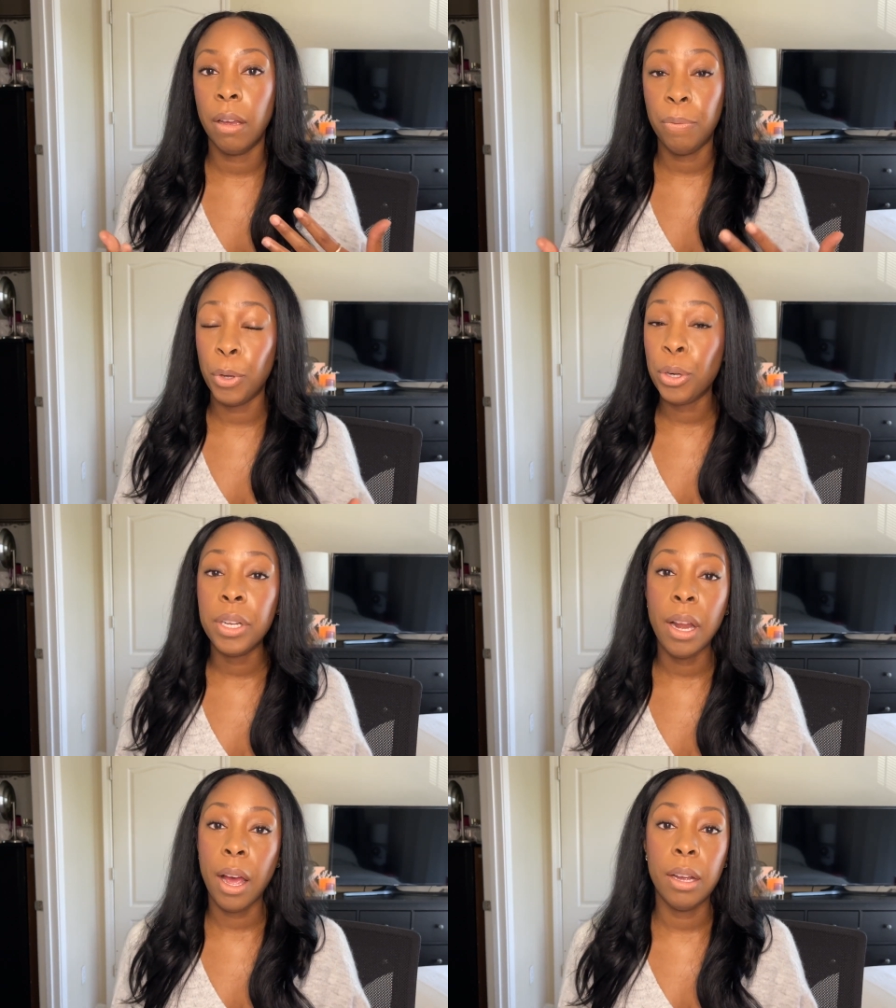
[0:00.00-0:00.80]
if you're
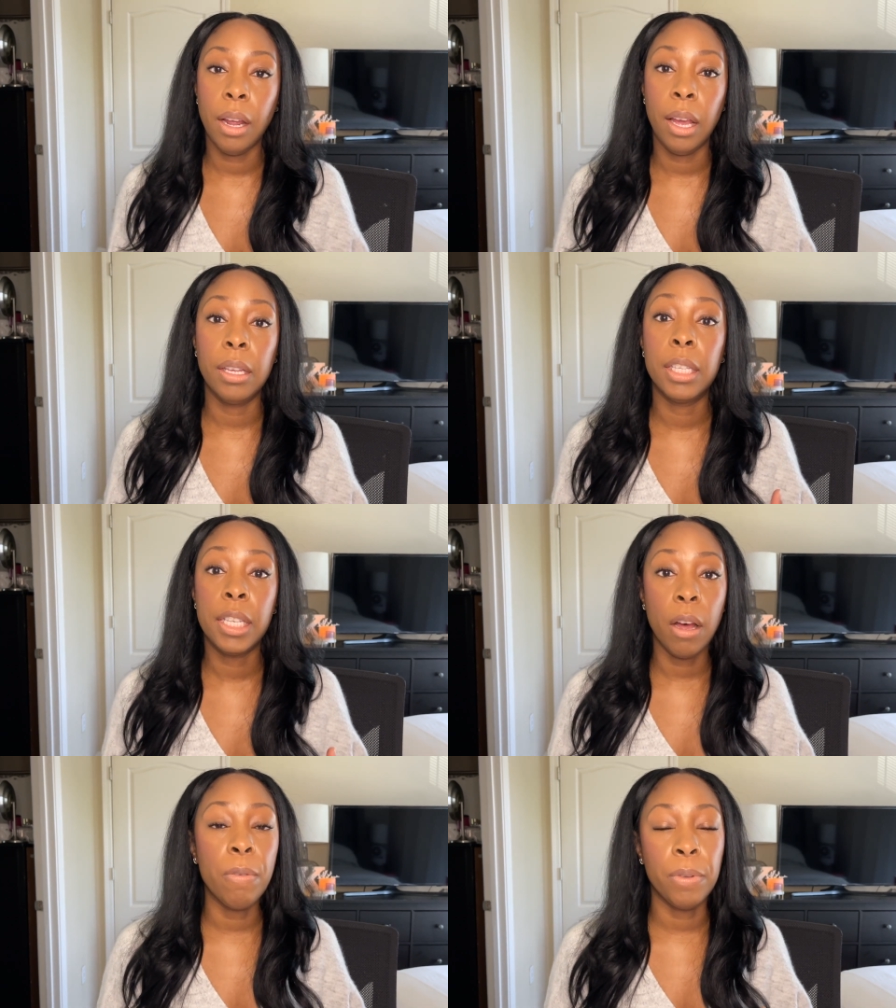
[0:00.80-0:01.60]
not a
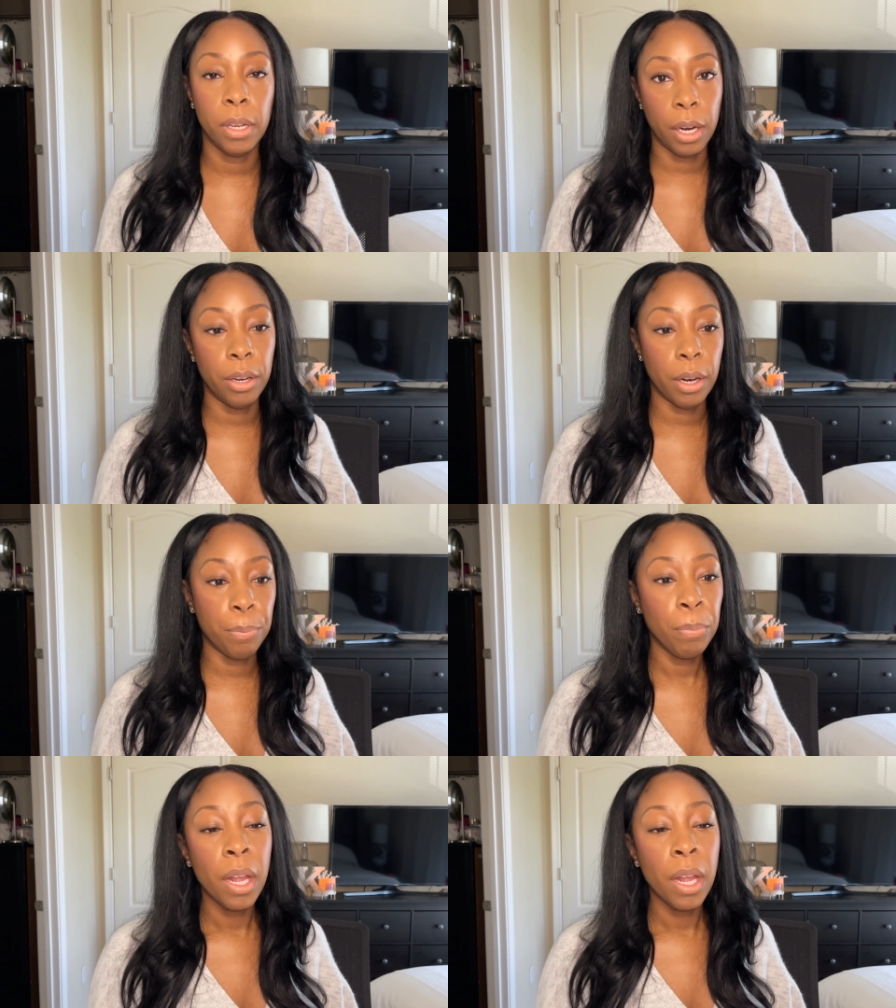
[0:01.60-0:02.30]
self-learner.